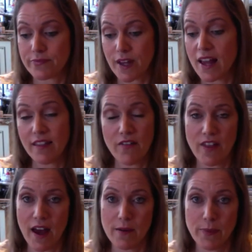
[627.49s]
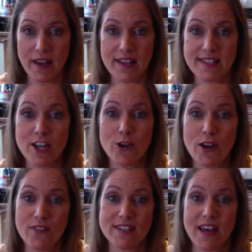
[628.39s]
I love that because then you're
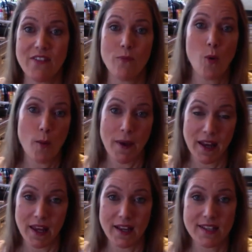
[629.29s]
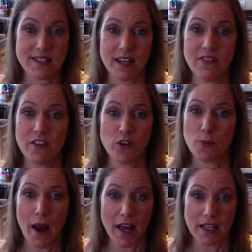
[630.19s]
even saving more money because even if you're
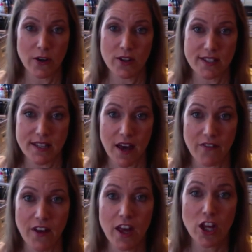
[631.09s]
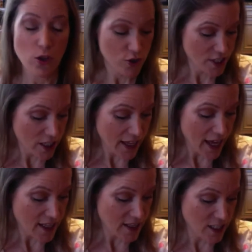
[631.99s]
buying clearance stuff, you still
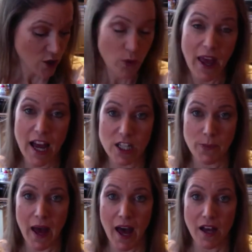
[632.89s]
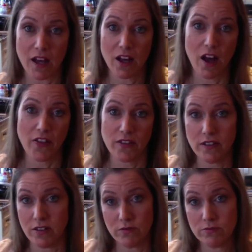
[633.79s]
get you know cash back on
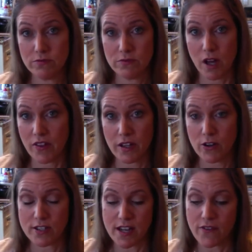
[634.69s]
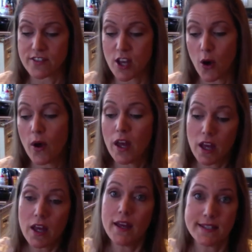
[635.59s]
you know on the clearance stuff. So
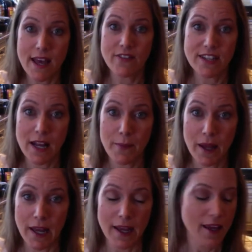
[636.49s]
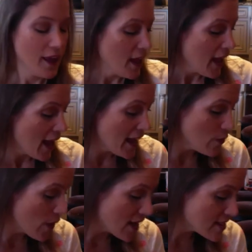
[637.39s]
you save a ton of money.
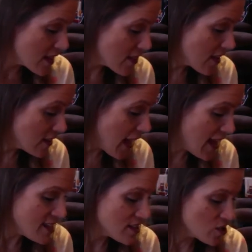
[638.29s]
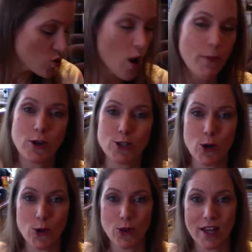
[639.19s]
Anyways, the last store I'm going to show
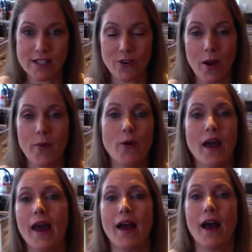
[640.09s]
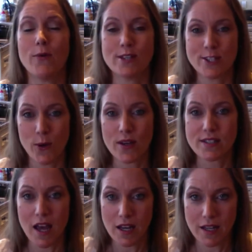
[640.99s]
you things from. Okay, I was so
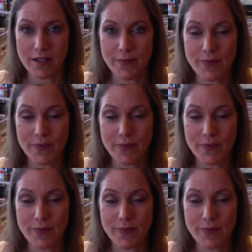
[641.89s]
excited,